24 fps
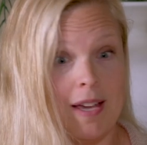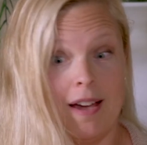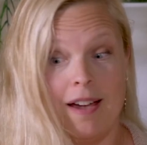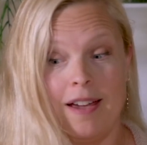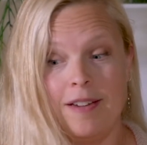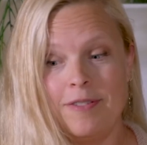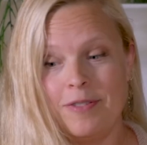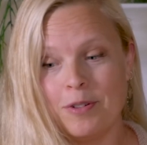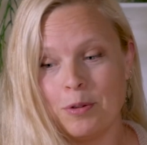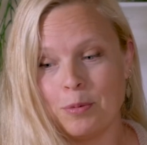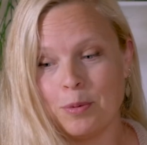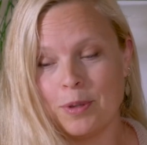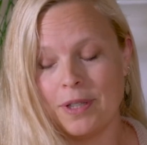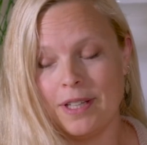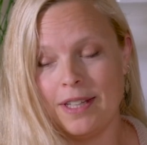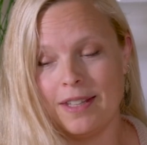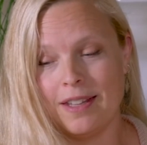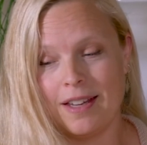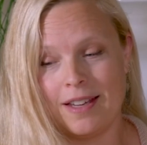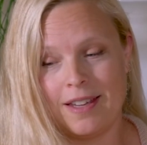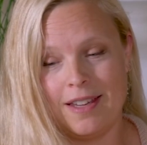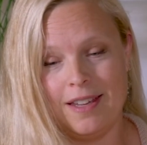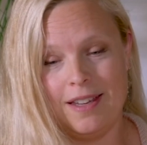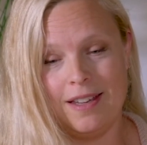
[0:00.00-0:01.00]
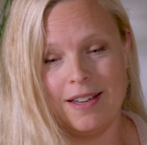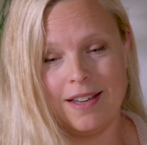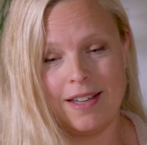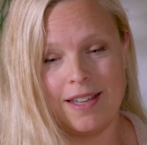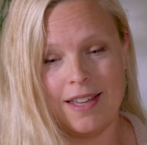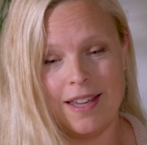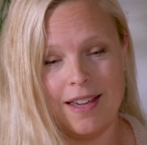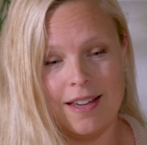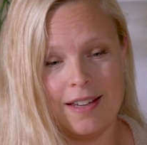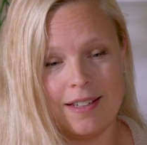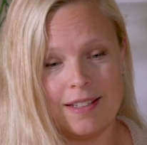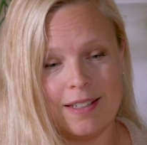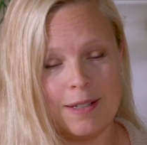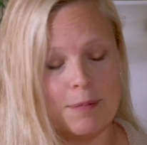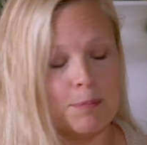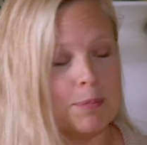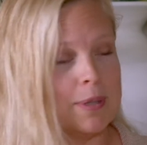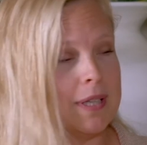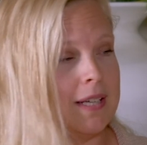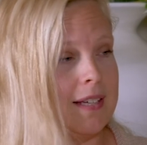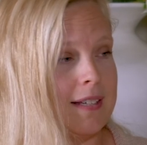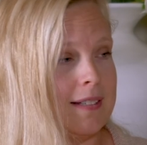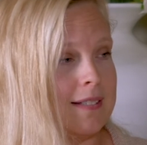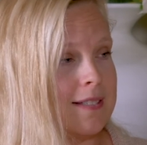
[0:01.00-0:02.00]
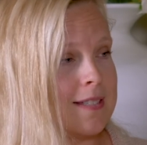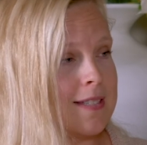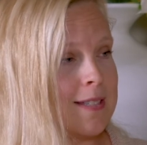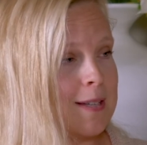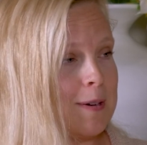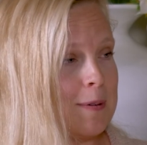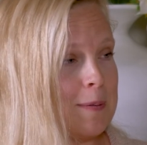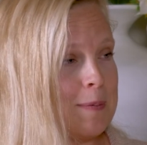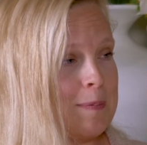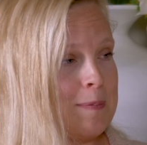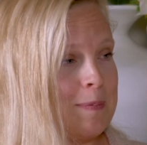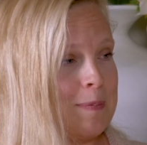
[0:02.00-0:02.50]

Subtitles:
Yeah, I feel really lucky. I can't complain. So